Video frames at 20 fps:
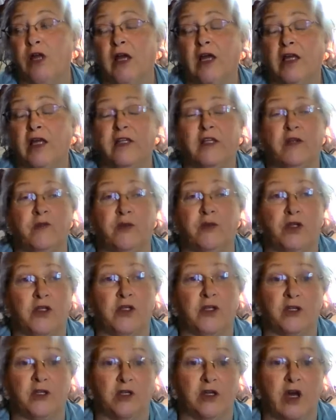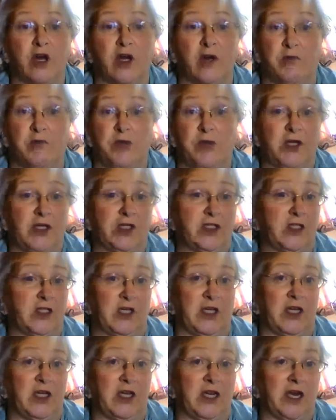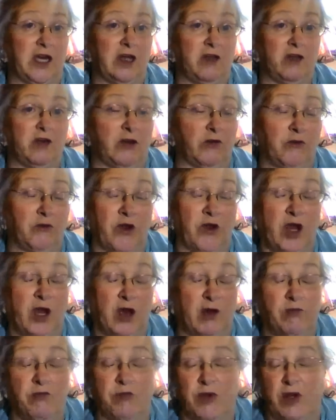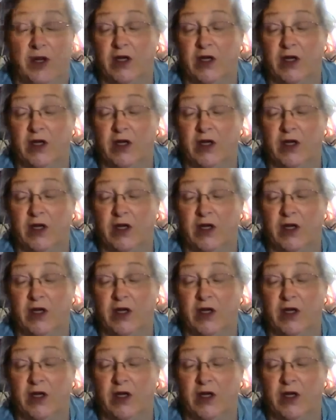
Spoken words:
I'm just not a big city gal, never have been.